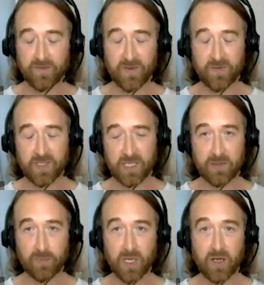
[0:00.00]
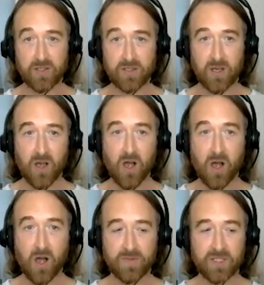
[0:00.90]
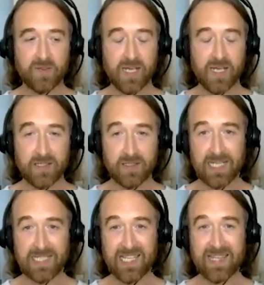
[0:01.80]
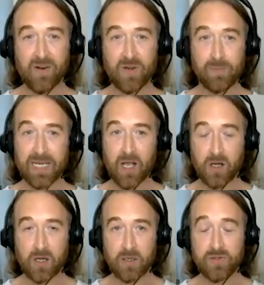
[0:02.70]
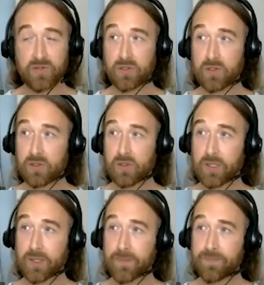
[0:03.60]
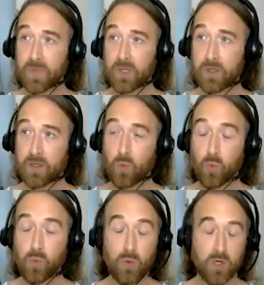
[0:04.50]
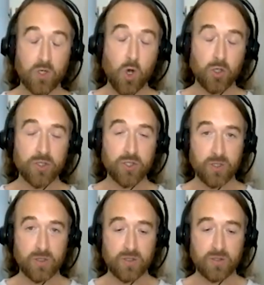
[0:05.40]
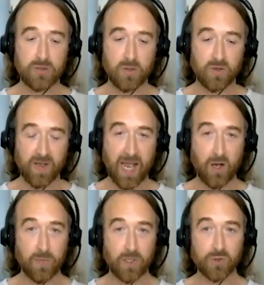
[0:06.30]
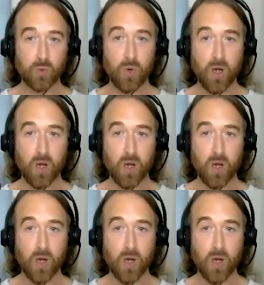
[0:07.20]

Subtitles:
50 years plus after the event is a very big ask. We were conscious of how much we